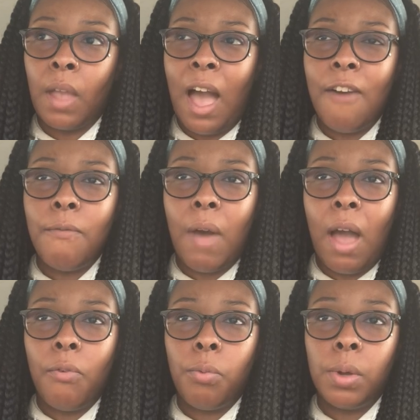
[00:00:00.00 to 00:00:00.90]

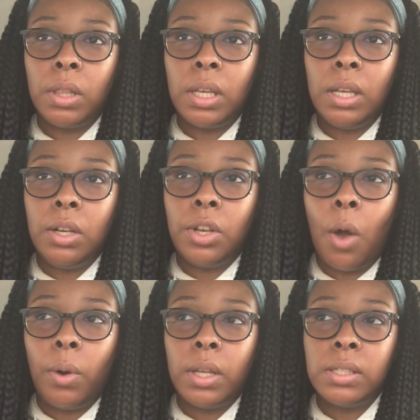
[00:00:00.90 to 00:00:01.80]
I've really
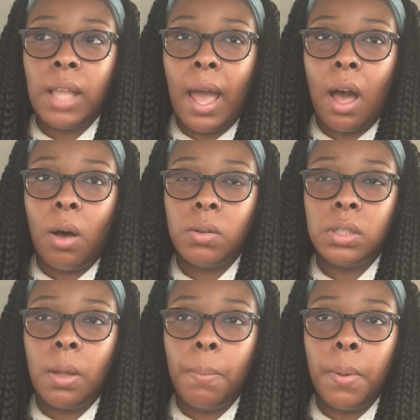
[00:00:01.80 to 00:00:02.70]
noticed how
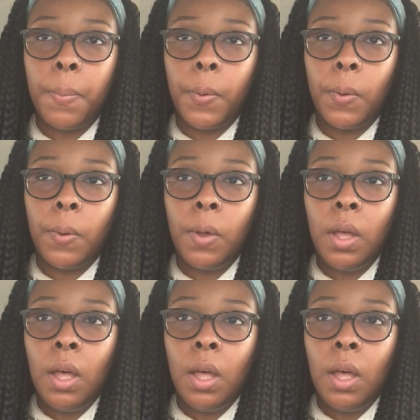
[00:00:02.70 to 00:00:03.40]
some people